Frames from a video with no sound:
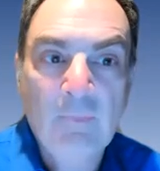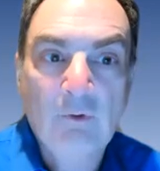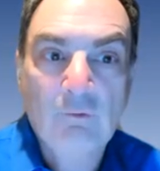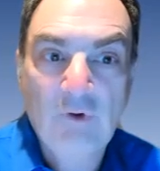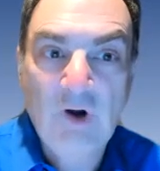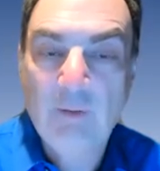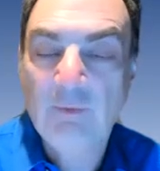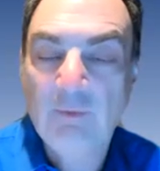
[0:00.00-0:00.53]

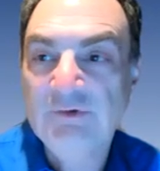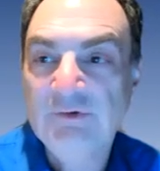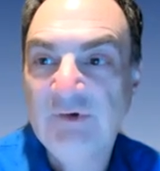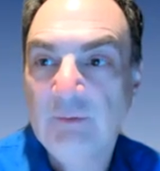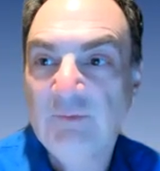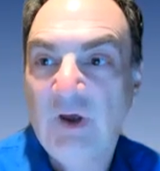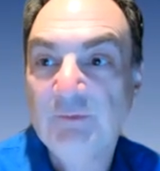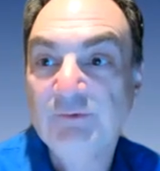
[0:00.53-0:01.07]
Grammarly
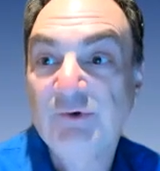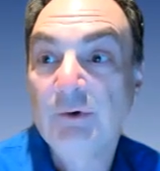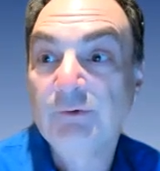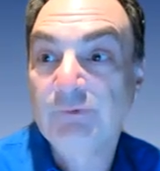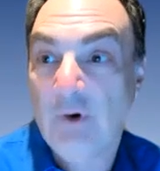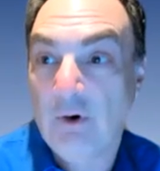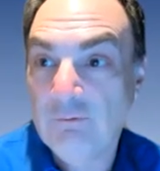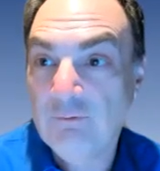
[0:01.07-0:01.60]
sometimes
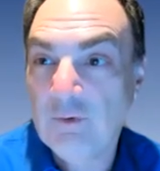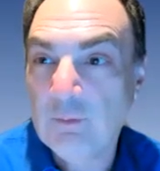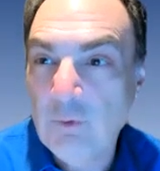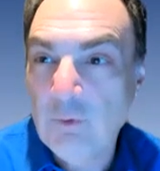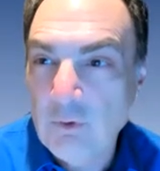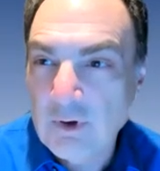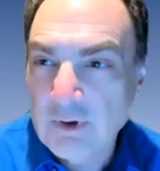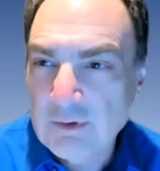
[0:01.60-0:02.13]
goes
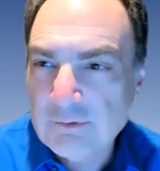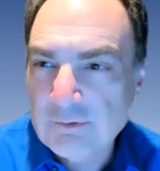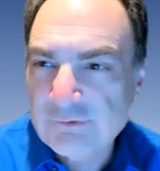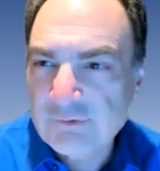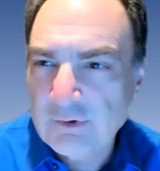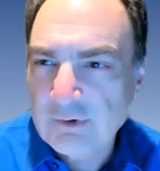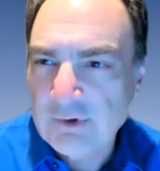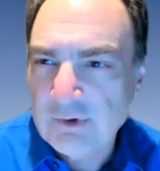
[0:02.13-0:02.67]
overboard in
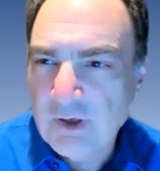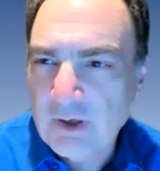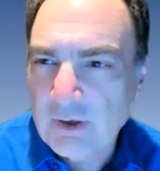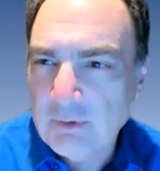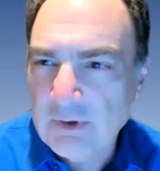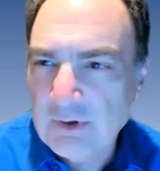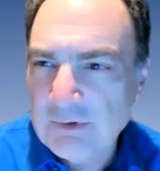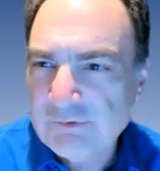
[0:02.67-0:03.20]
certain
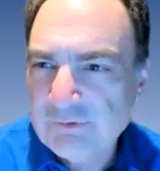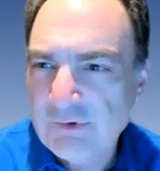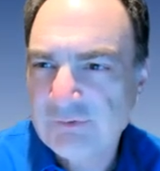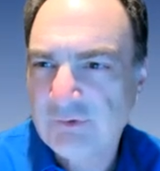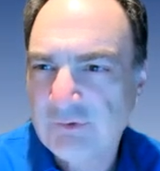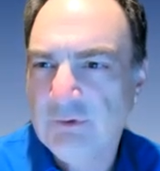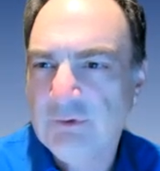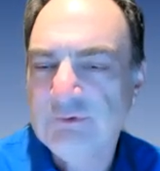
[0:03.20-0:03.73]
areas,
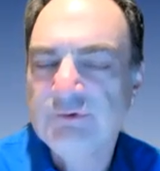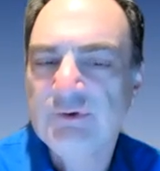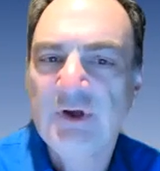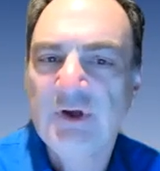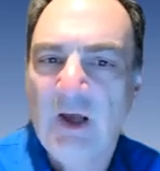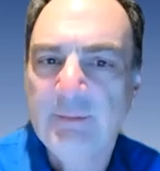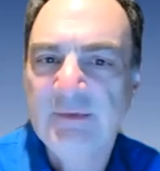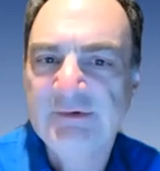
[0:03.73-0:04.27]
so use your
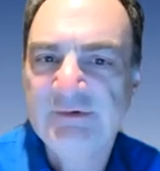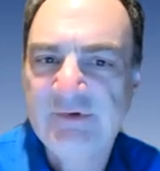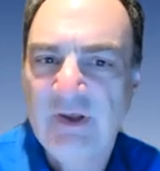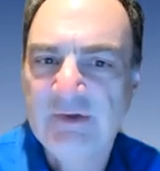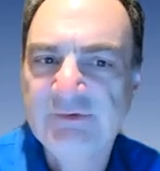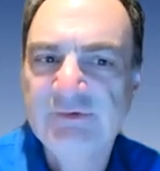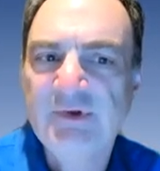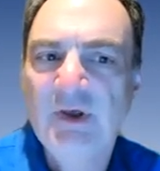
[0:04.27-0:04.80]
common
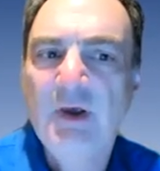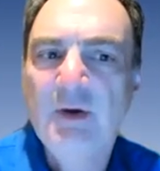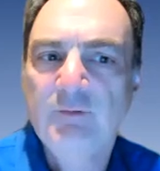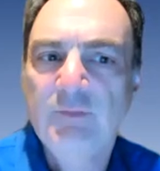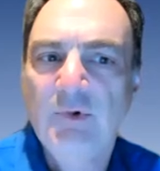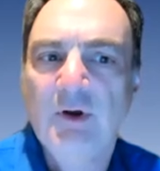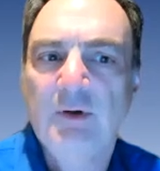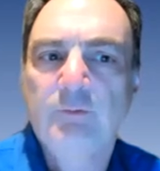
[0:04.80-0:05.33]
sense,
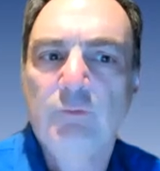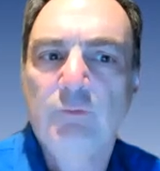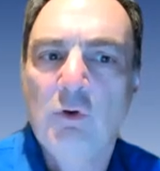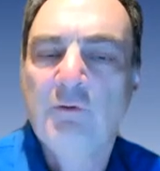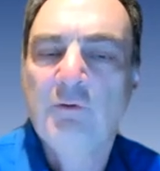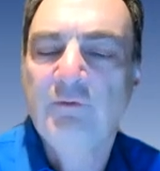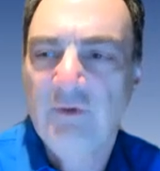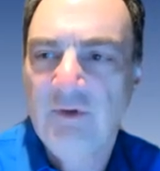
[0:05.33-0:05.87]
but
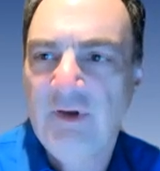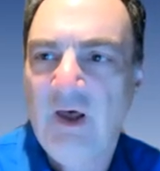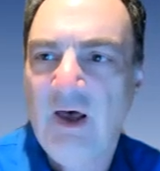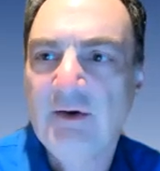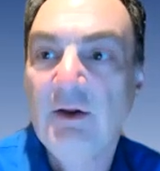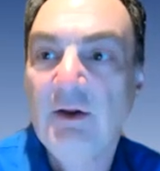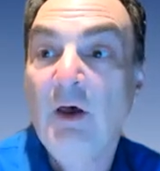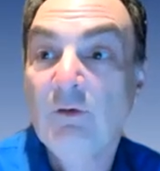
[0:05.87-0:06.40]
more often than
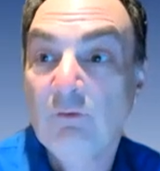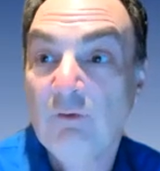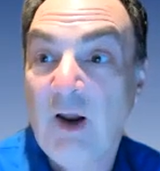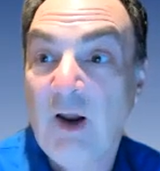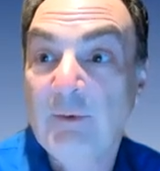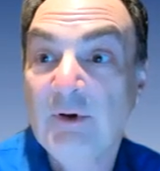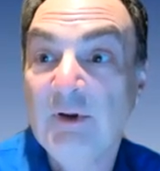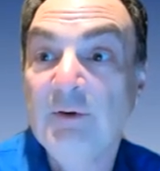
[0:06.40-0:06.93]
not,
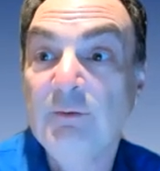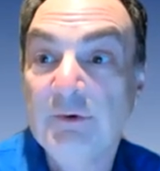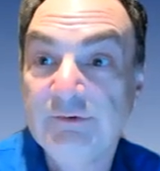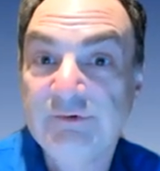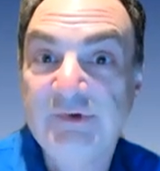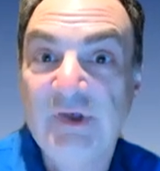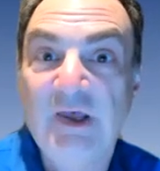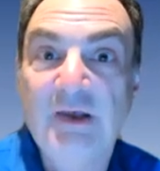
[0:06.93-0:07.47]
Grammarly will
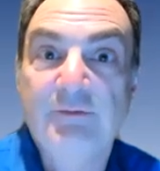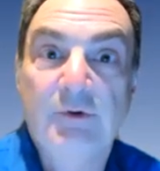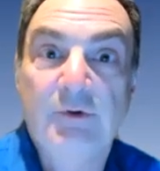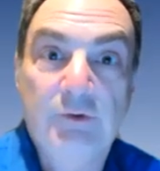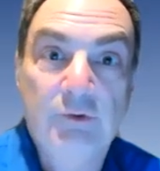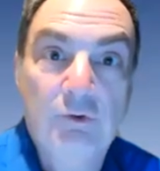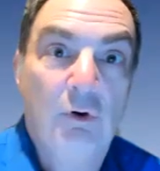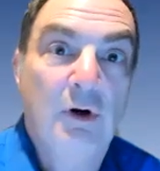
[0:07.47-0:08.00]
save
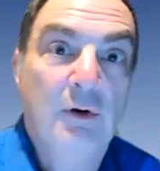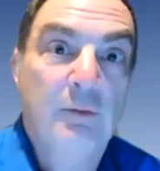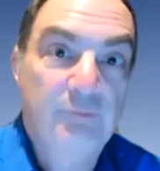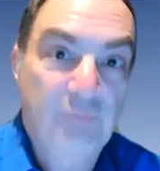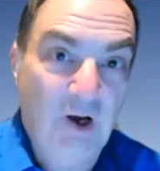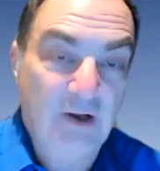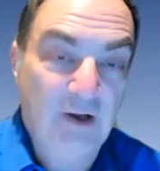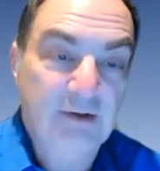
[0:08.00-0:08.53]
your
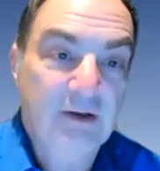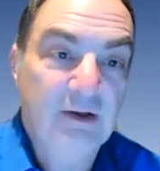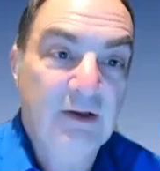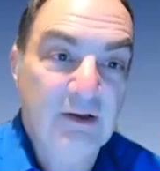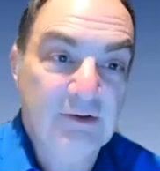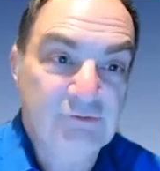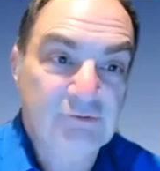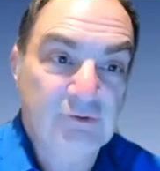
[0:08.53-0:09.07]
butt.
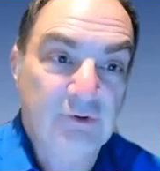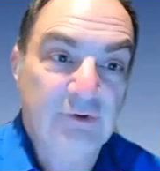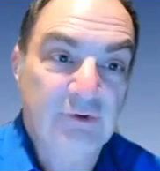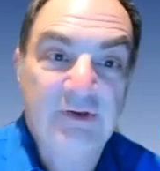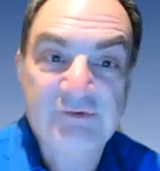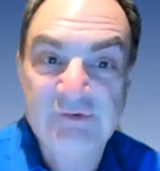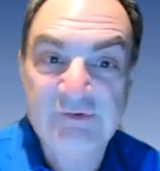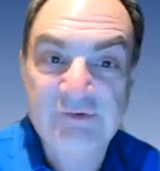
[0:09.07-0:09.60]
It certainly
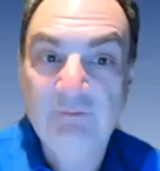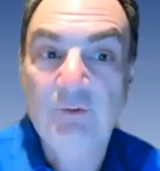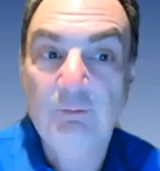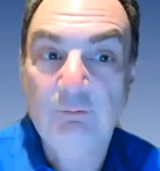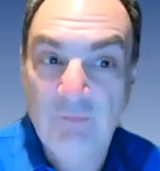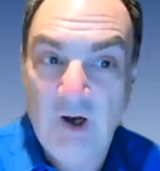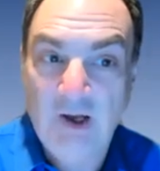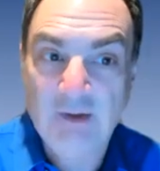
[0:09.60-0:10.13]
has saved
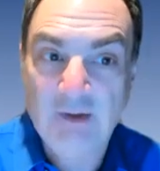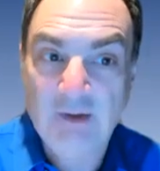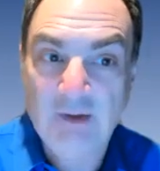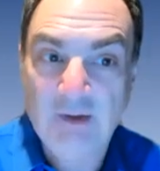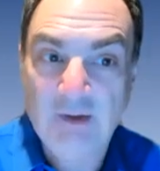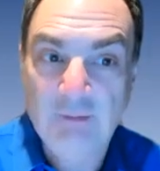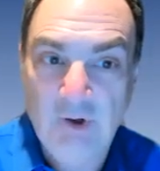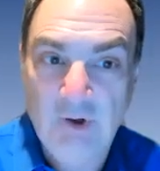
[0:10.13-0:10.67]
my
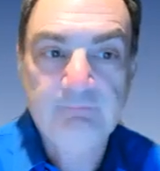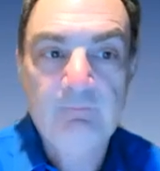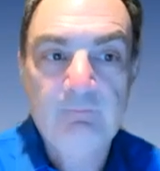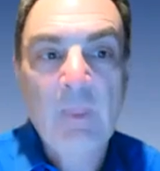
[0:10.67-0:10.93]
butt.